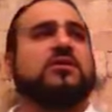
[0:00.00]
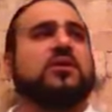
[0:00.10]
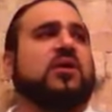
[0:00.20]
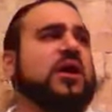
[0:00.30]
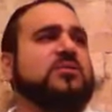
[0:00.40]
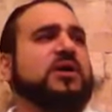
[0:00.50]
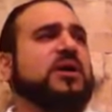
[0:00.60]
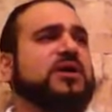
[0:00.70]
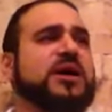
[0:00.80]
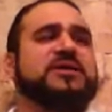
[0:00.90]
Or I'm
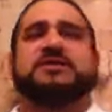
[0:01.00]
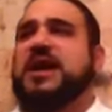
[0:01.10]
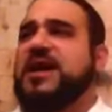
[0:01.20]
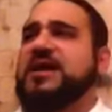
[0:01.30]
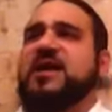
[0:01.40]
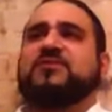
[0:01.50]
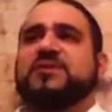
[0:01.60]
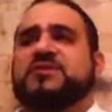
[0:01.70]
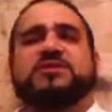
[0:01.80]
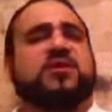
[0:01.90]
a nice guy, gave
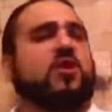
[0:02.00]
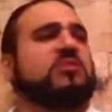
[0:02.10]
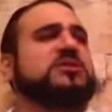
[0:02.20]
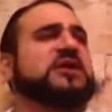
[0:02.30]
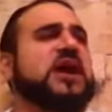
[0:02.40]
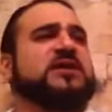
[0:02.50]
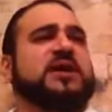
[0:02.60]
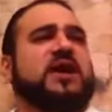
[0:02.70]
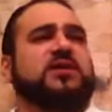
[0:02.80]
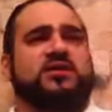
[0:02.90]
this homeless guy
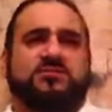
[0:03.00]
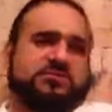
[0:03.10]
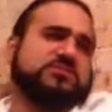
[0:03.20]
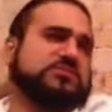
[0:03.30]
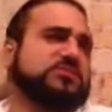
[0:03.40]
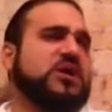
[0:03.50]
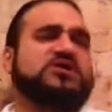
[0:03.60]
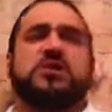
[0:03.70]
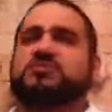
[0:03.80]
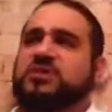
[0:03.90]
$1,
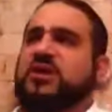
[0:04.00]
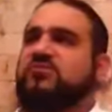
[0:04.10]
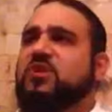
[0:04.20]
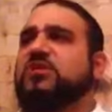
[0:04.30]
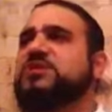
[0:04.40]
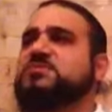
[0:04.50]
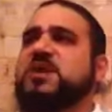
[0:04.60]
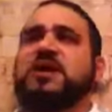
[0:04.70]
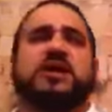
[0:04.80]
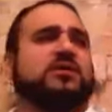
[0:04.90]
Hashem should give me all this
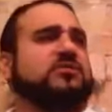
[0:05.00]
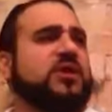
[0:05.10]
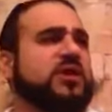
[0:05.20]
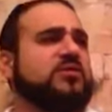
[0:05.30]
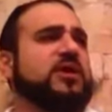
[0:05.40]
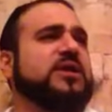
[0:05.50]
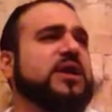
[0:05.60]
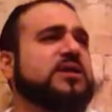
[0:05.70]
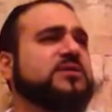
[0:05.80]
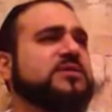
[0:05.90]
money. Why? Why
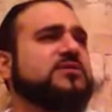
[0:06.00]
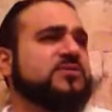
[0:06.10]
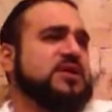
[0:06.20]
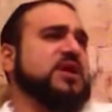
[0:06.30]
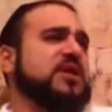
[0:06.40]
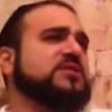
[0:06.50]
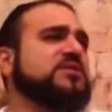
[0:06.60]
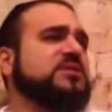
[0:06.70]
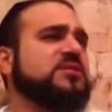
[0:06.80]
not? Why not?